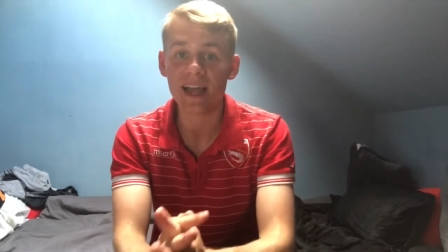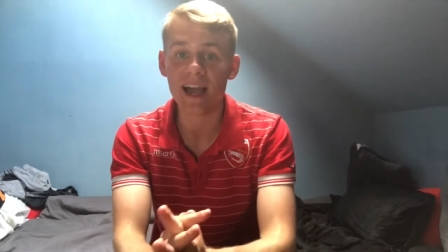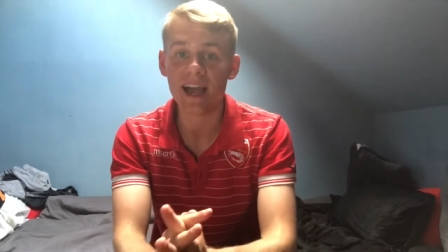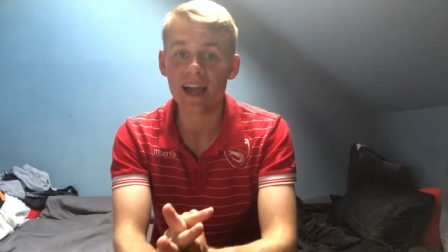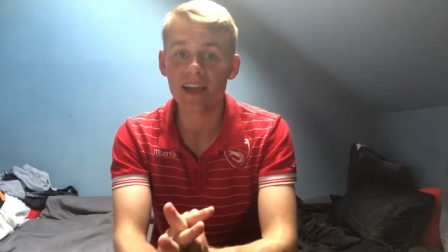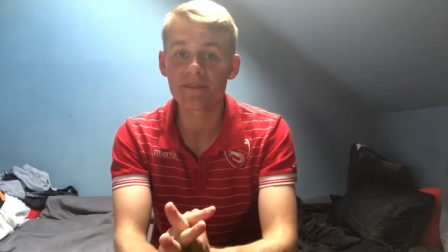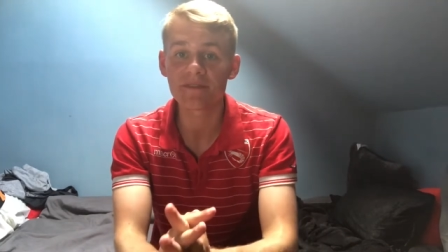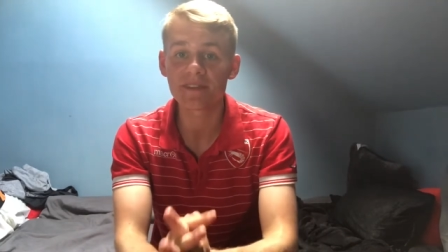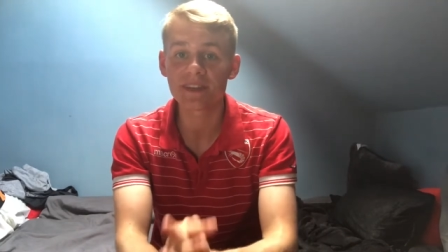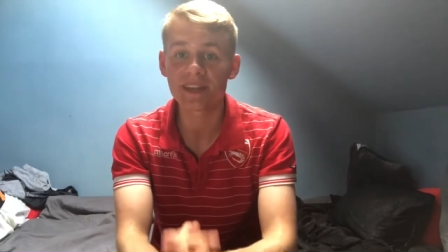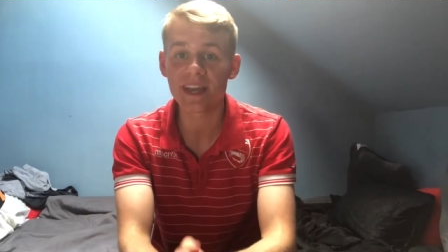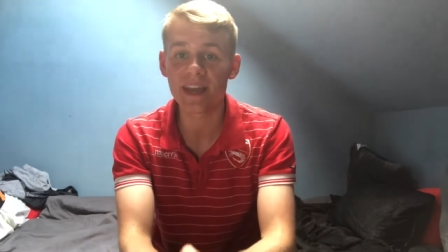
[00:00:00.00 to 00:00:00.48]

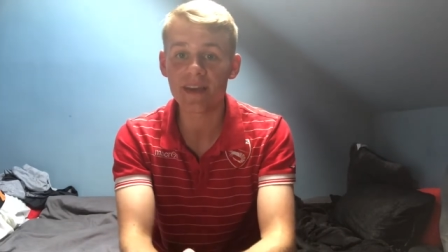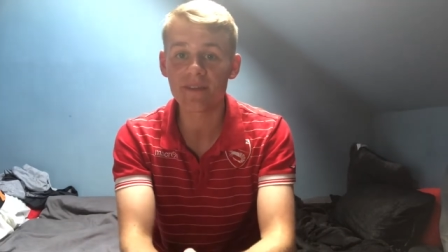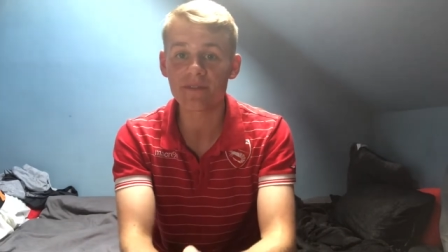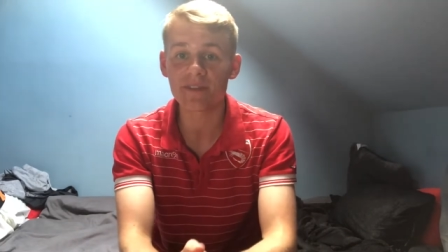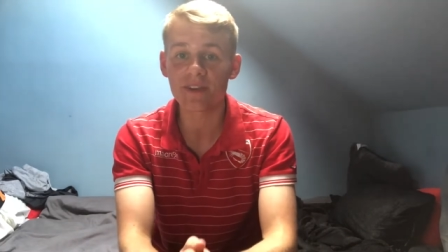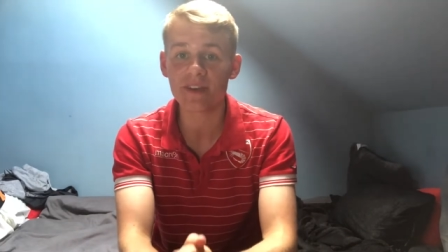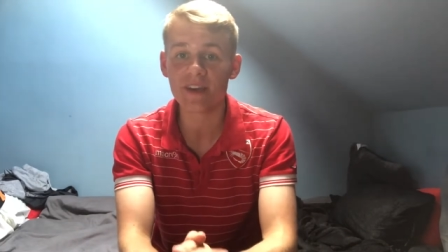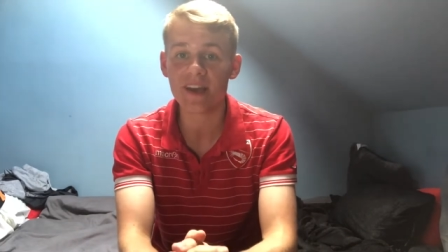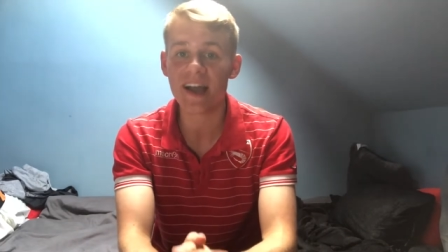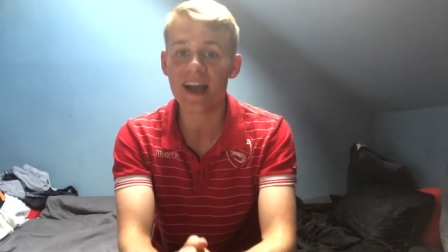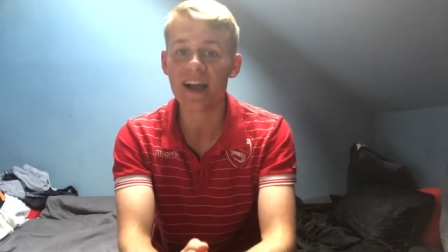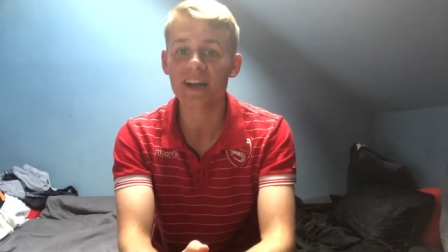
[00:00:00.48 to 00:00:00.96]
I've
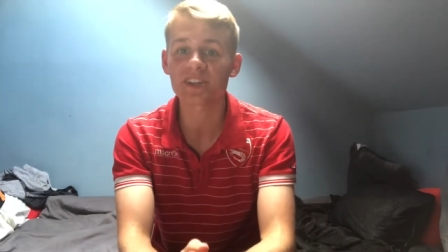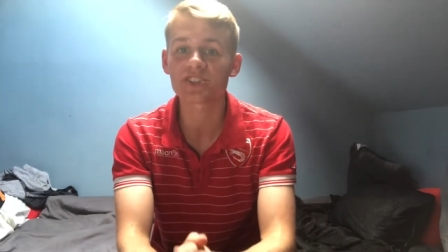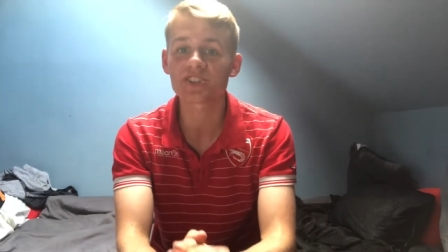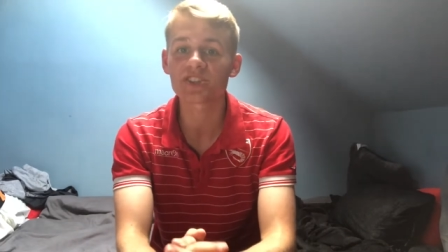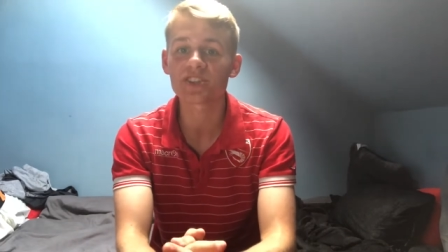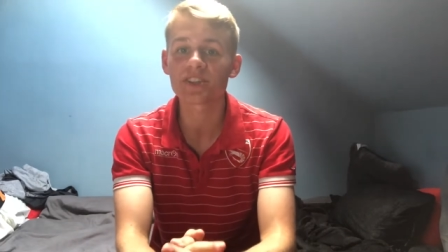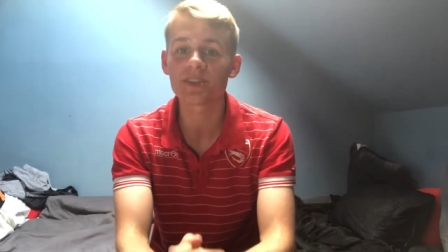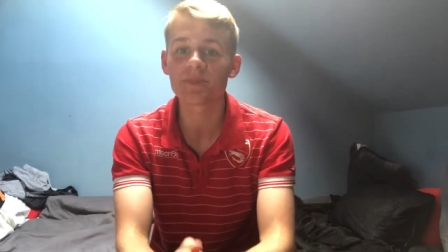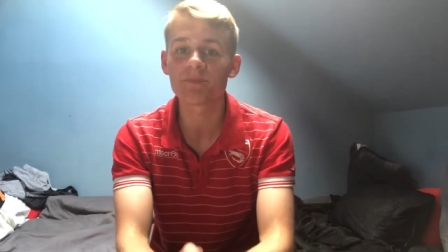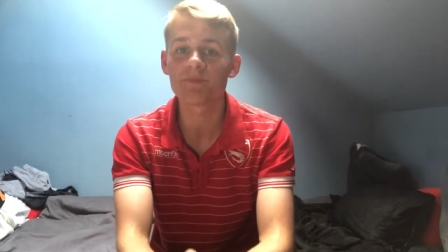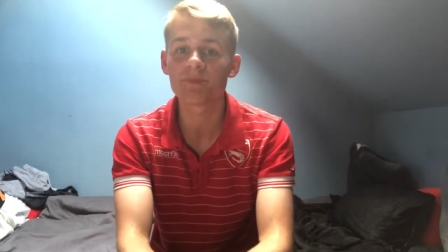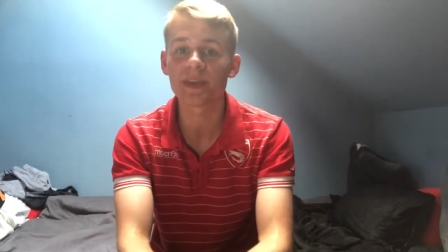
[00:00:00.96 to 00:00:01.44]
never
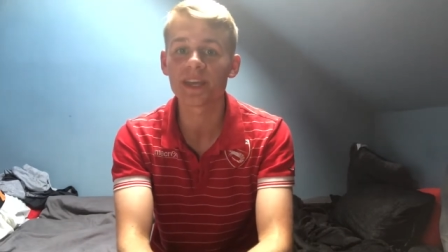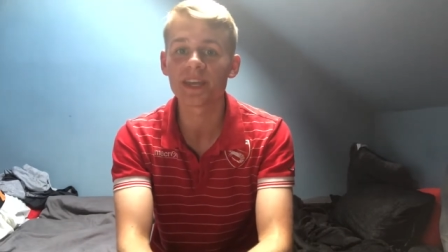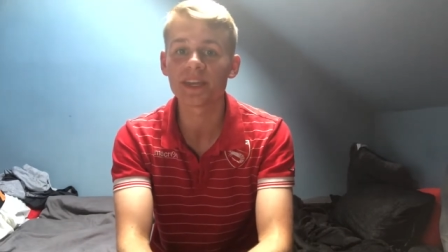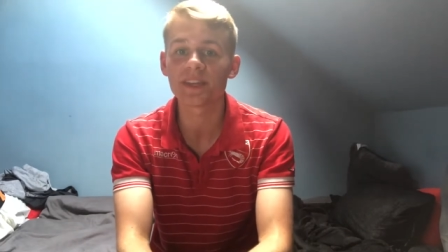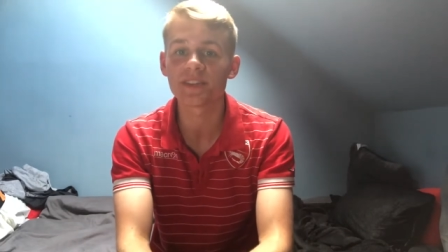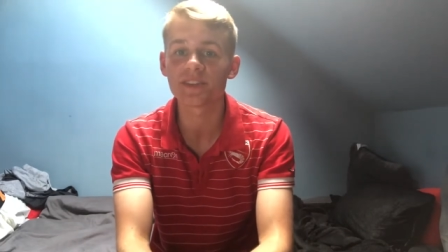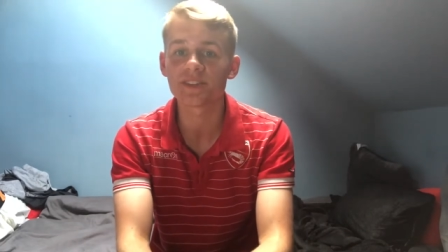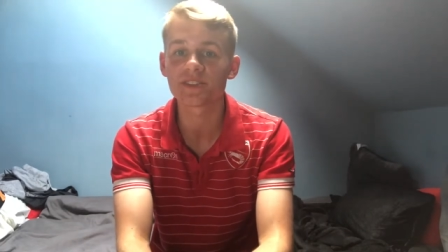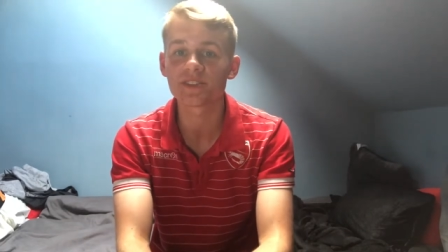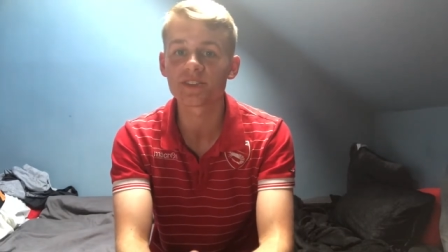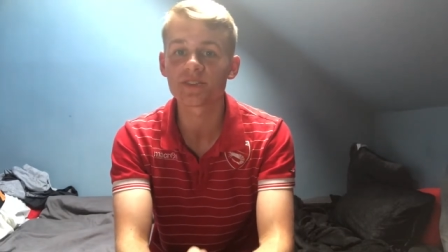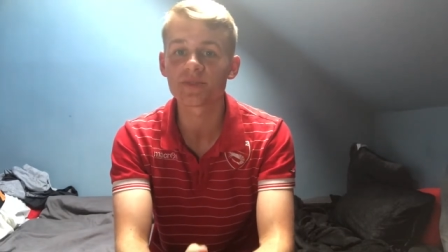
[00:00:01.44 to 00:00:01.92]
actually
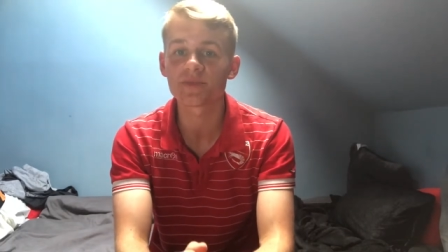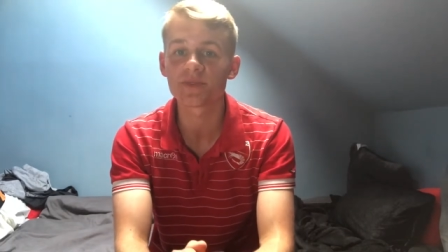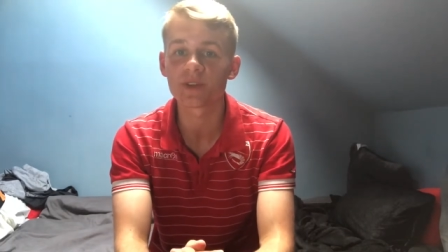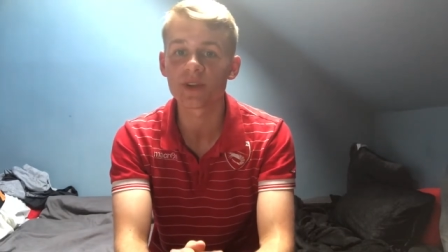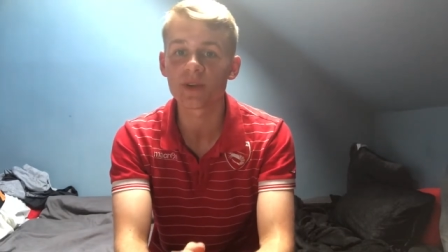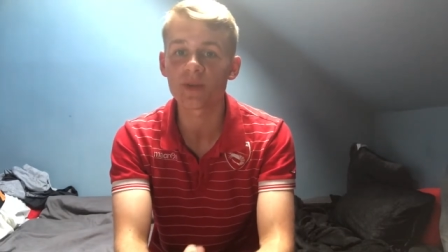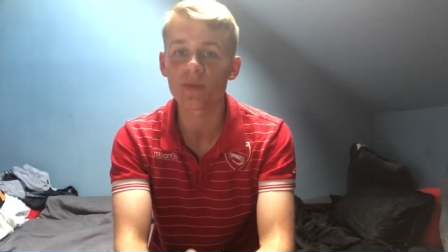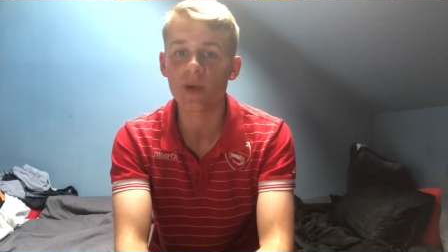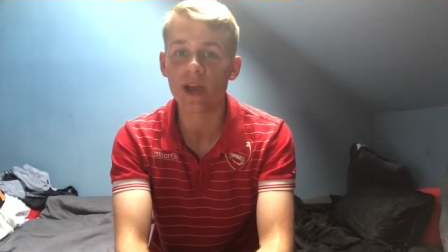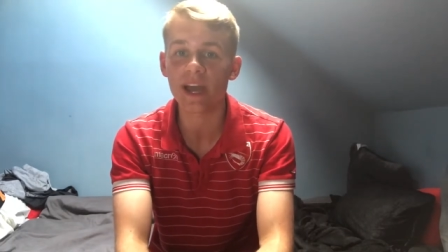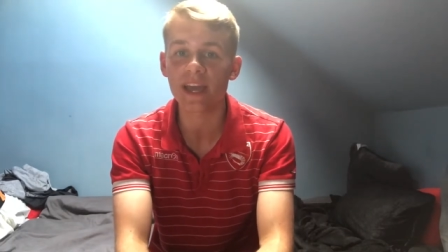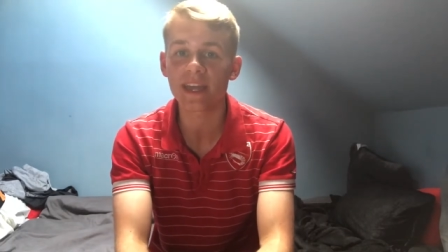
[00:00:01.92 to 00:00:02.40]
been to an
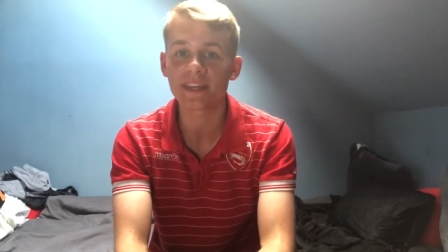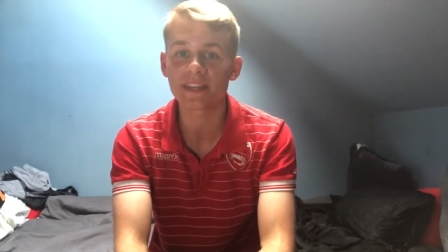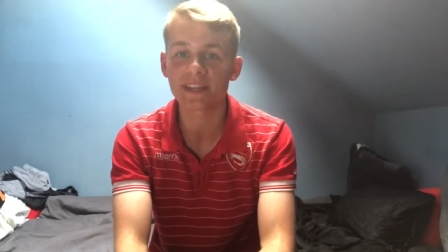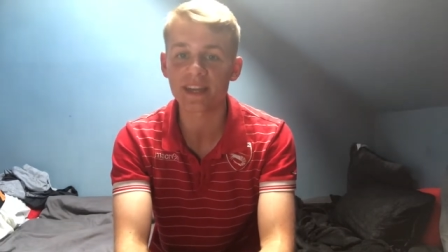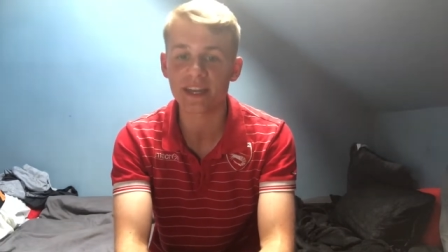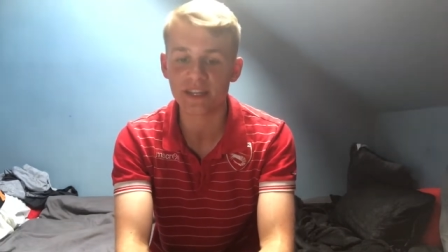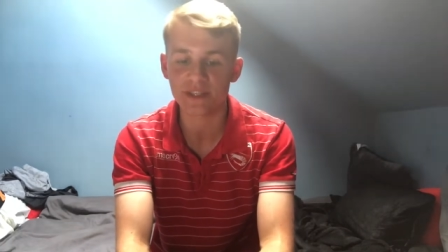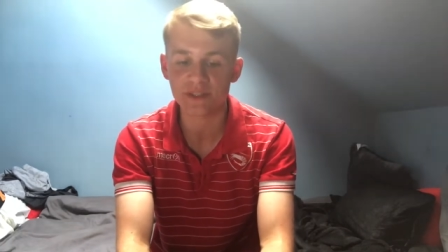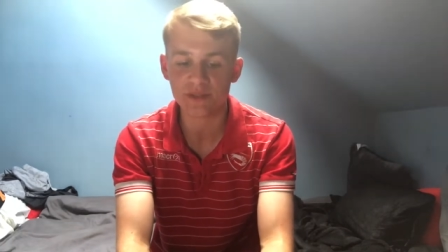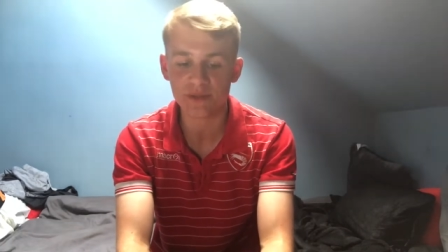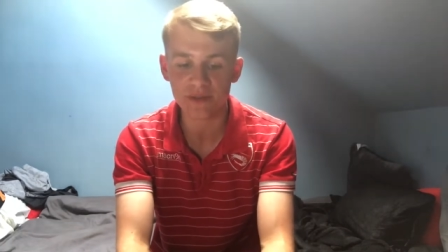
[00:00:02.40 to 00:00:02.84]
away day,